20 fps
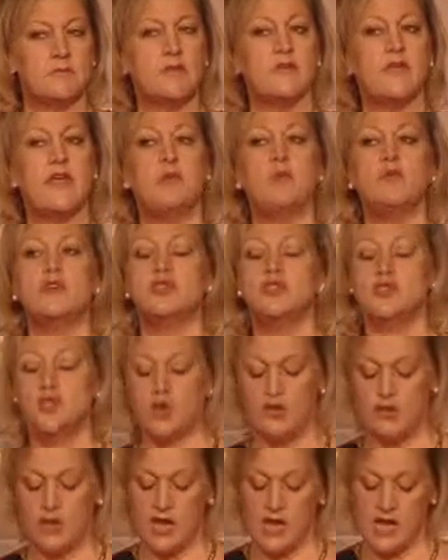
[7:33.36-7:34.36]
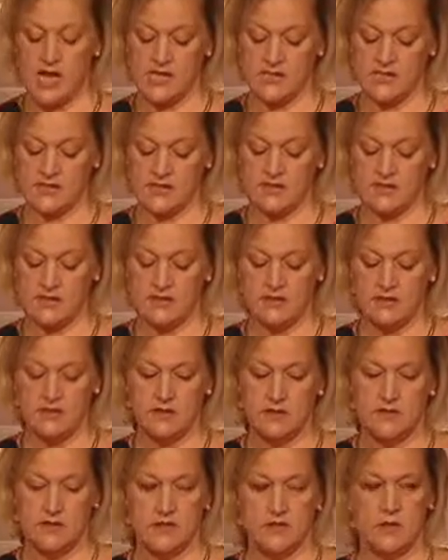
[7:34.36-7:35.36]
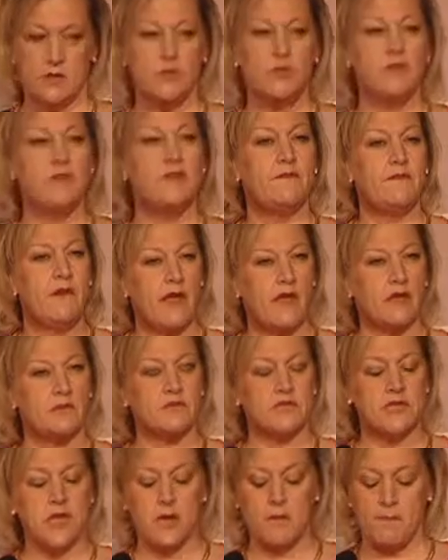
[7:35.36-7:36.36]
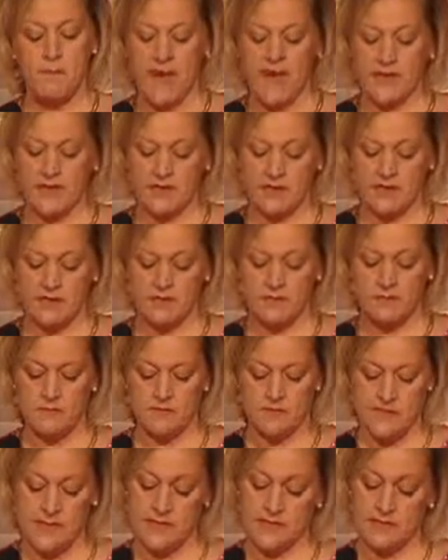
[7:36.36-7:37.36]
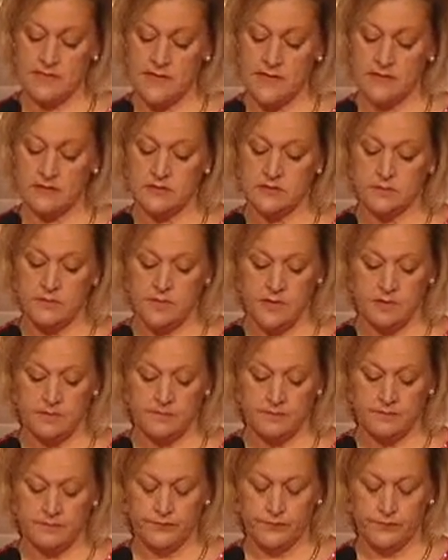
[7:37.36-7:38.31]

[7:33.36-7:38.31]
But then we saw the light. We developed a backlit Delta Bell.